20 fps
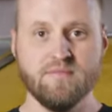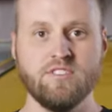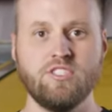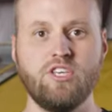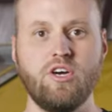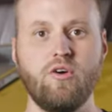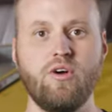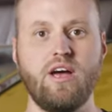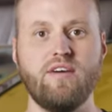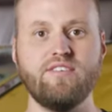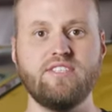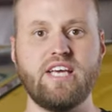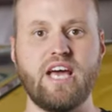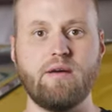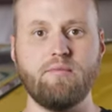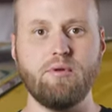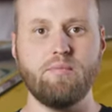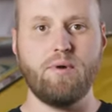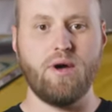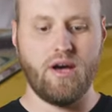So we'll have a
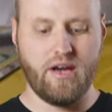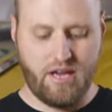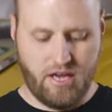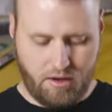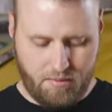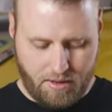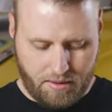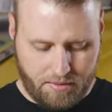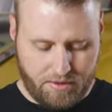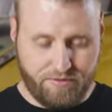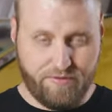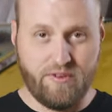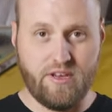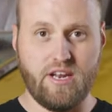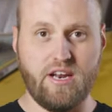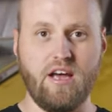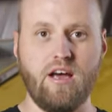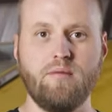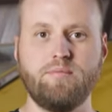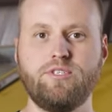tablet pocket, you'll be able to
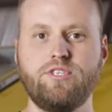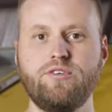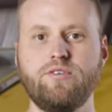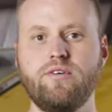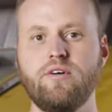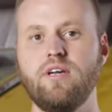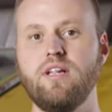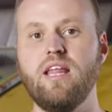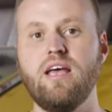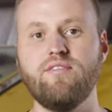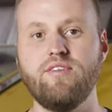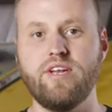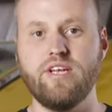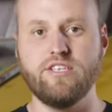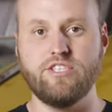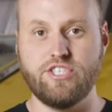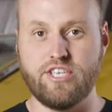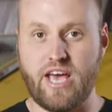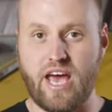fit up to an 11 inch